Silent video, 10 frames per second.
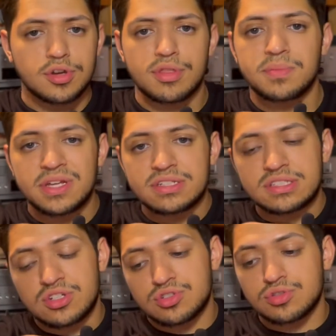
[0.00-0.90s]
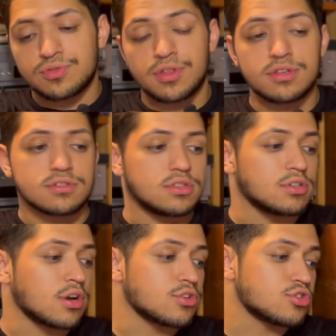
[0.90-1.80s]
are the main essentials for this
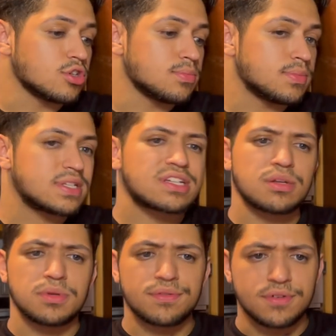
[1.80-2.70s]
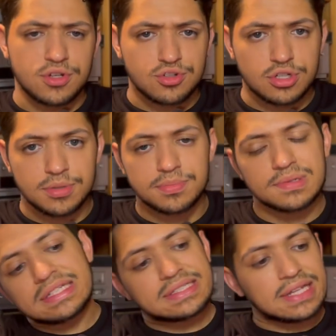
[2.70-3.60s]
DR trip. It's gonna be a fun trip.
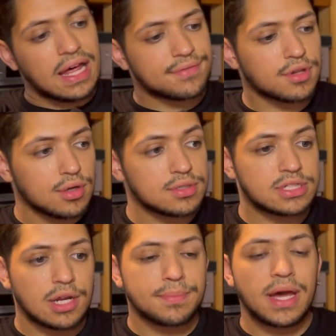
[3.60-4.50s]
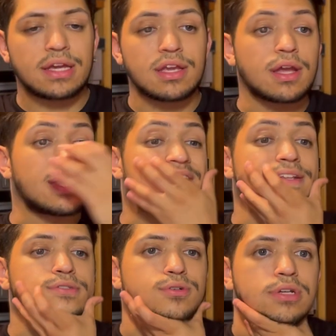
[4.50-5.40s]
It's a lot of clothes that I'm packing, and
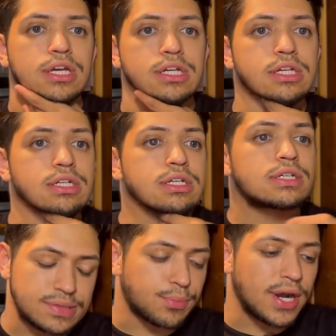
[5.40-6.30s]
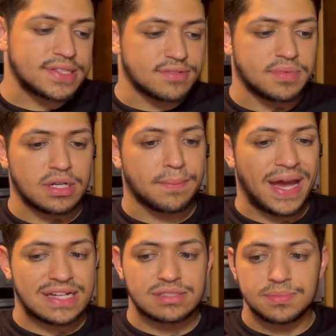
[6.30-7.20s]
that's okay. That's the price of being a
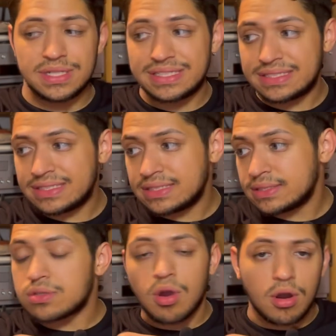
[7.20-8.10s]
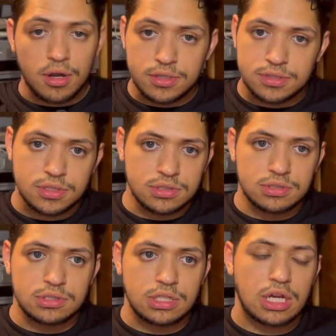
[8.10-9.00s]
maximalist. It's hard
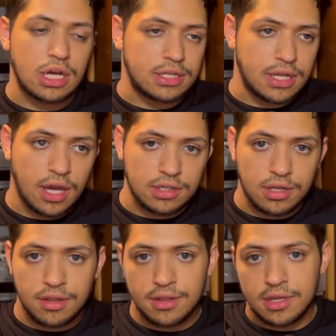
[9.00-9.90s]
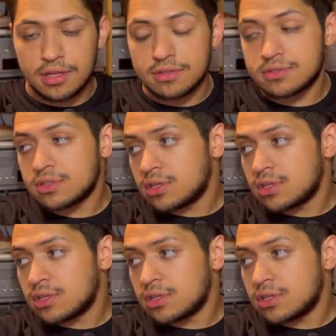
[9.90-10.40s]
to cut down on things